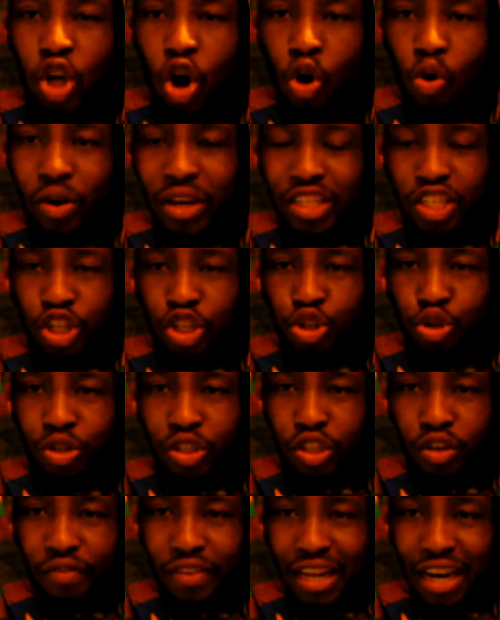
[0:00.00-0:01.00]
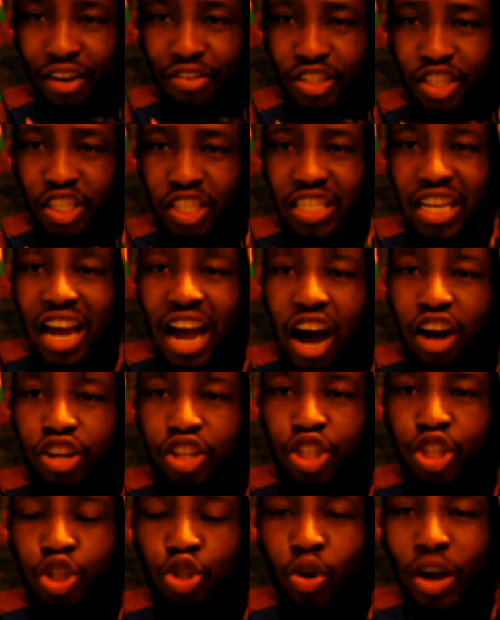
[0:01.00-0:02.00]
know it's a unit of inheritance? How
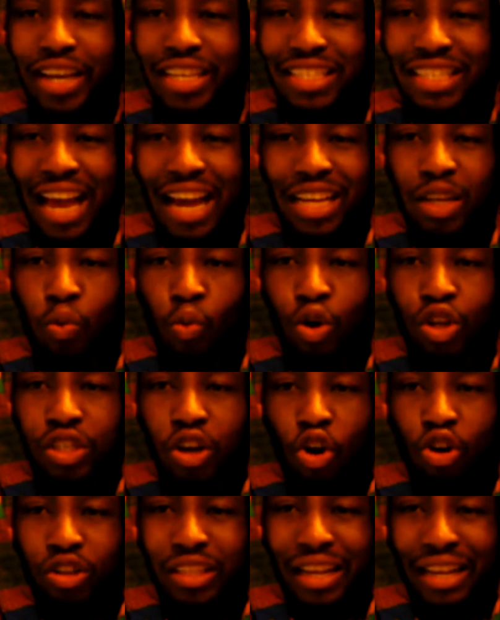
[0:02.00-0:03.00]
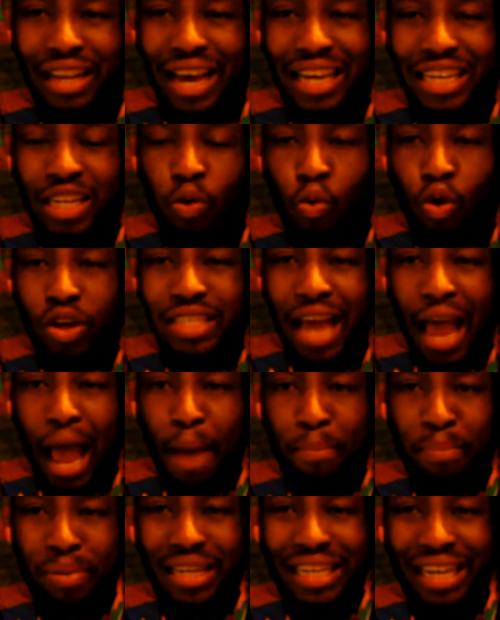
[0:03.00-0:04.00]
does he know exactly what's underlying and what's
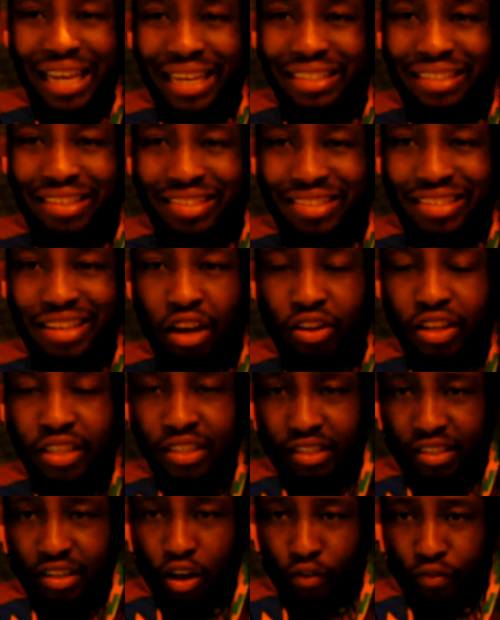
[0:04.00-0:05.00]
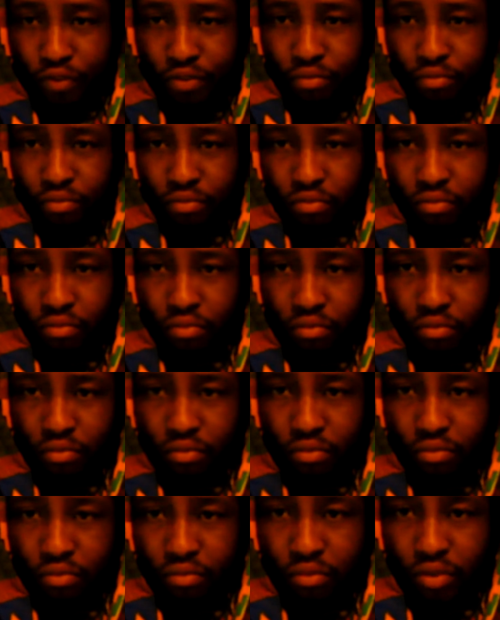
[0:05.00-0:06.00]
happening in the cell itself?
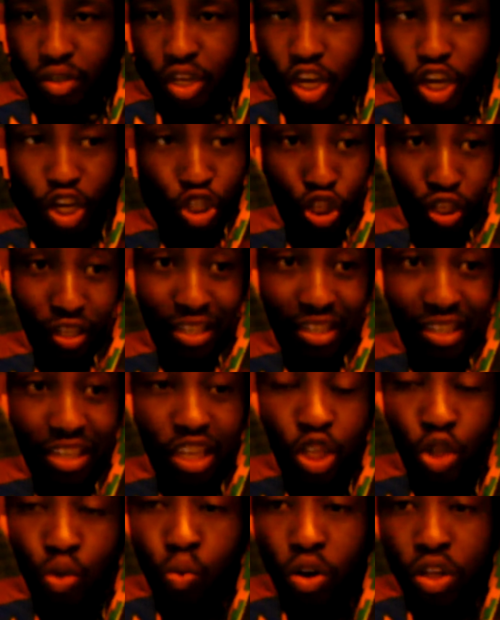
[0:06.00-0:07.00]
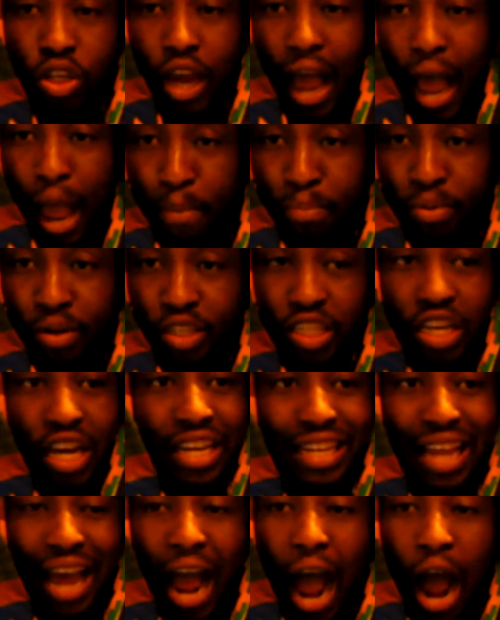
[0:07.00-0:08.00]
He just sees what happens,
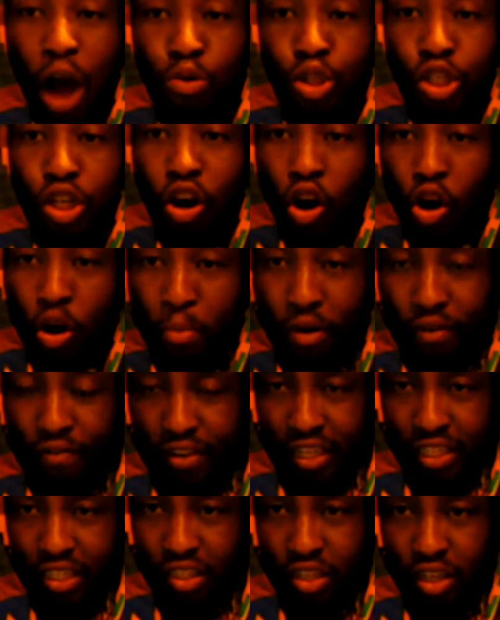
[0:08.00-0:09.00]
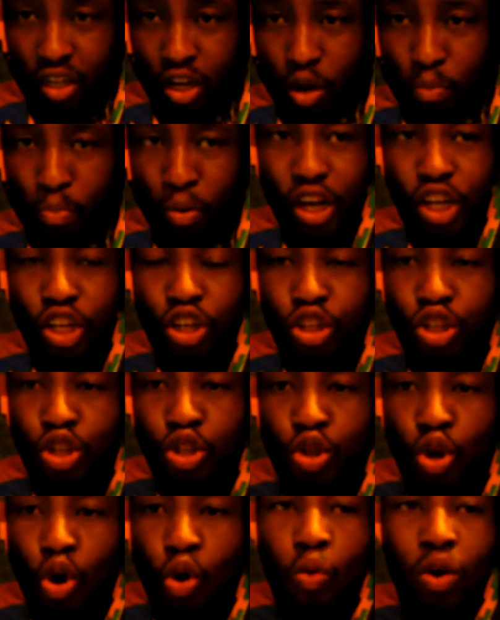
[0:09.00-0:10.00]
the outcome of it, but he
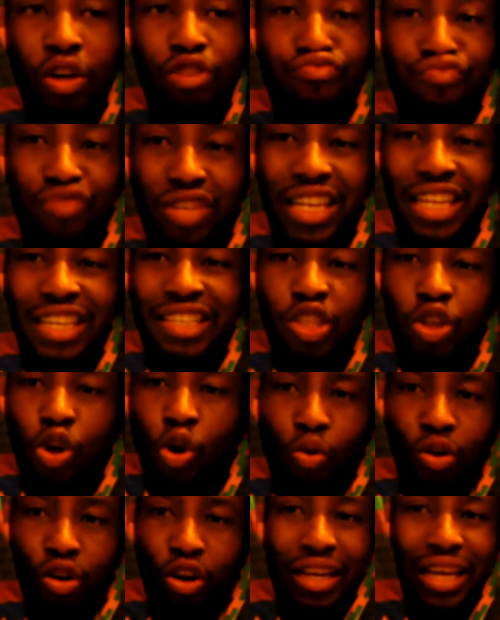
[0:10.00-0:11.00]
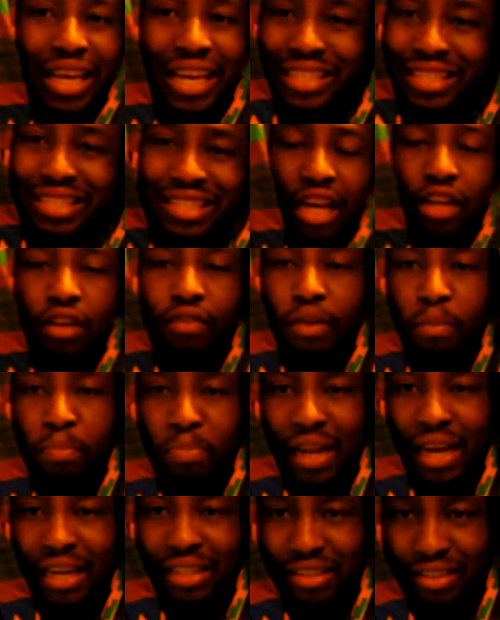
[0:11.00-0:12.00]
doesn't know what really is going on inside of the
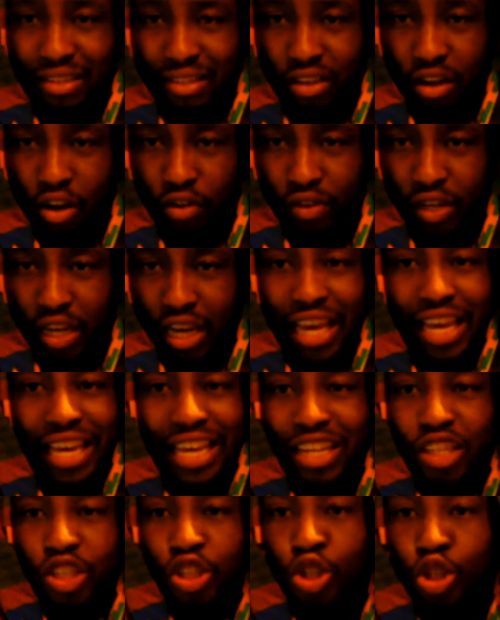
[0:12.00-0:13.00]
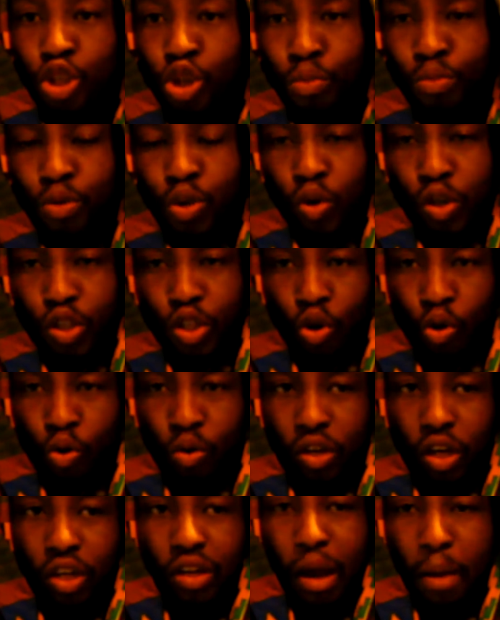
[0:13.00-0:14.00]
plant itself. He assumes what's
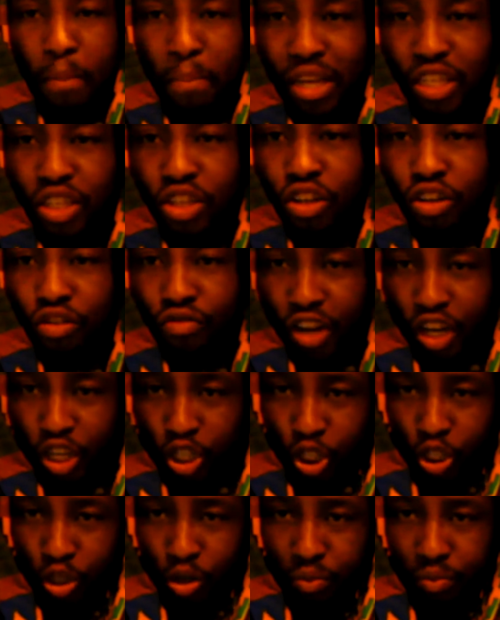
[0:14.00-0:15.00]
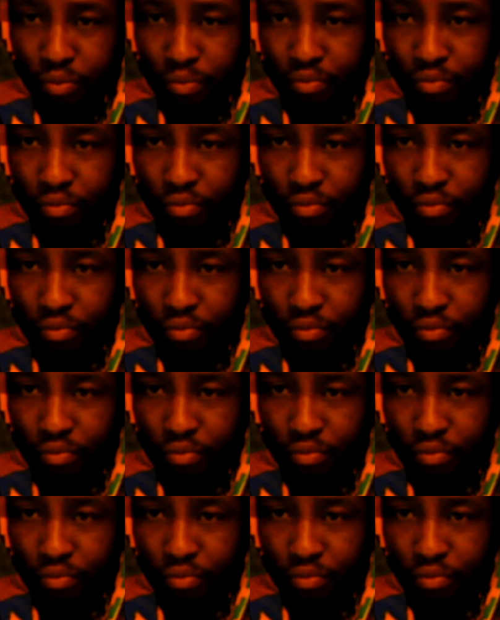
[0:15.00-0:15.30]
going on based on the ratio.